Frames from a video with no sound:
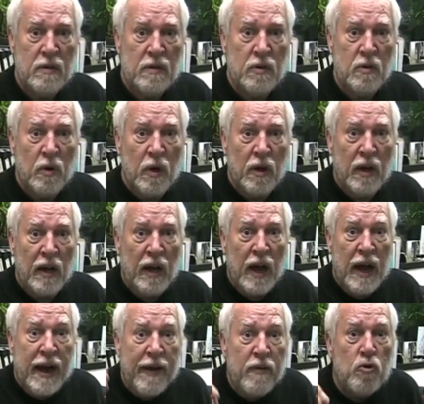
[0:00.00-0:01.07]
to
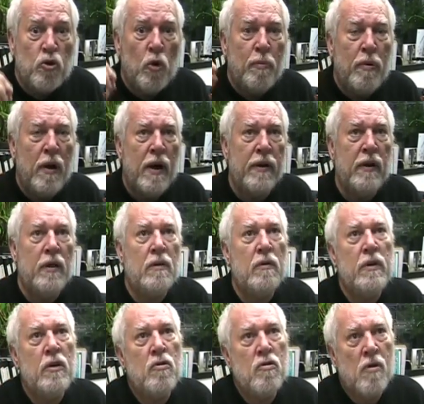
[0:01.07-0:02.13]

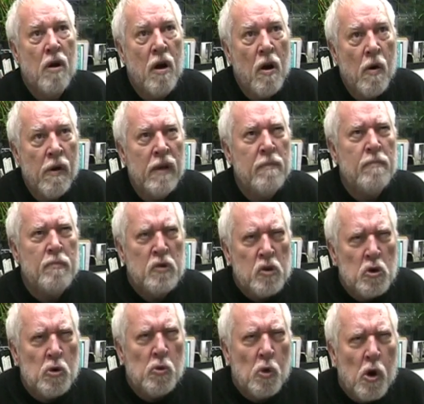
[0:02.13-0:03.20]
hydroponically grow in
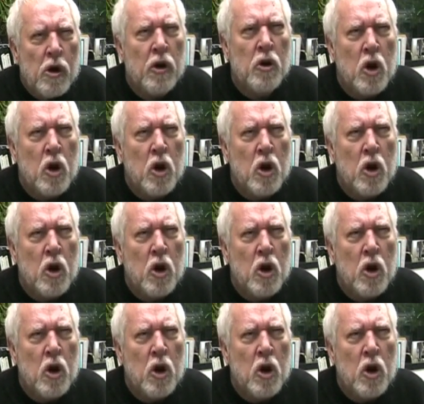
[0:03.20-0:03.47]
pure water,